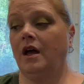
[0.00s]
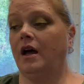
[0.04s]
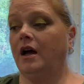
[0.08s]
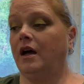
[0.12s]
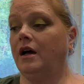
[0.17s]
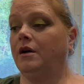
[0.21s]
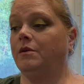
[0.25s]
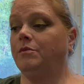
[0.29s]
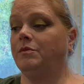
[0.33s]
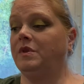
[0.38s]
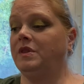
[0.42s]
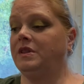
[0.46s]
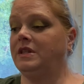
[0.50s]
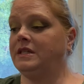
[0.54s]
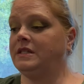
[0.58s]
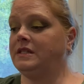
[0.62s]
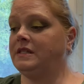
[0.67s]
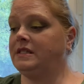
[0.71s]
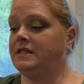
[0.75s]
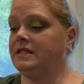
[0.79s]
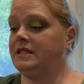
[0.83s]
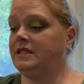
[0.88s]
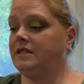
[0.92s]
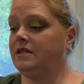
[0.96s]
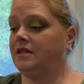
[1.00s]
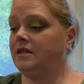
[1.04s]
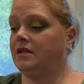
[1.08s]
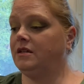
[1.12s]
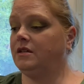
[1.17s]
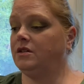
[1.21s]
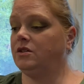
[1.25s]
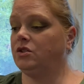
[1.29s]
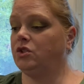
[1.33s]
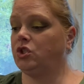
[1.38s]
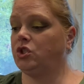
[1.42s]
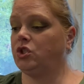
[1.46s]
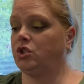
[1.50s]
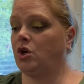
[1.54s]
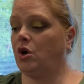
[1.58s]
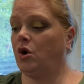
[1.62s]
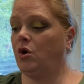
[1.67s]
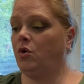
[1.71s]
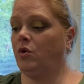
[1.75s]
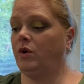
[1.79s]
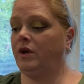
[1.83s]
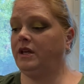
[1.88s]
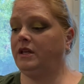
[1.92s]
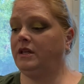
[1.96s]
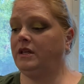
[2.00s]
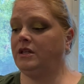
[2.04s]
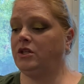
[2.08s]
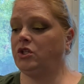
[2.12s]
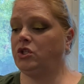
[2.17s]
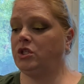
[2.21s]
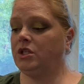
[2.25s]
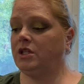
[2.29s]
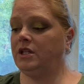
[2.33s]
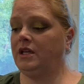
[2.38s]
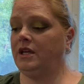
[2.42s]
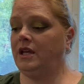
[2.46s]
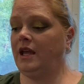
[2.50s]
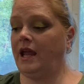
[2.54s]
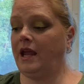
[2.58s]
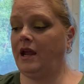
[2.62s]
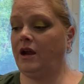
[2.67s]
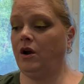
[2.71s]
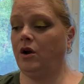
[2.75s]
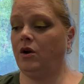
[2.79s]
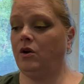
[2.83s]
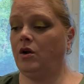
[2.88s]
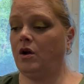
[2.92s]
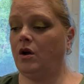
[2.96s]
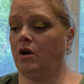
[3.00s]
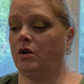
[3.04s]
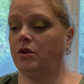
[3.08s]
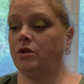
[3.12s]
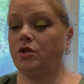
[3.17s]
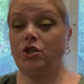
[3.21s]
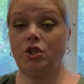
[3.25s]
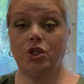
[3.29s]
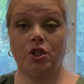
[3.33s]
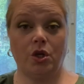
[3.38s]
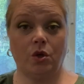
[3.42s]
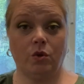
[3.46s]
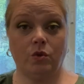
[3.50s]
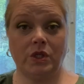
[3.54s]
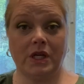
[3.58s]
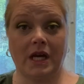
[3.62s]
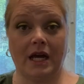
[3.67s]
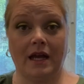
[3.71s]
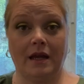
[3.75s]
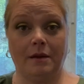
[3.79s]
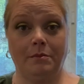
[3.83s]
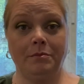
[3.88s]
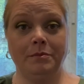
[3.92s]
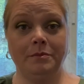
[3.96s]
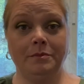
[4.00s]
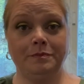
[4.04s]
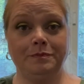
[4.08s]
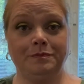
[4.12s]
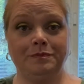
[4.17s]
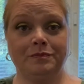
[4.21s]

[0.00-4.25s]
This show initially aired on Showtime,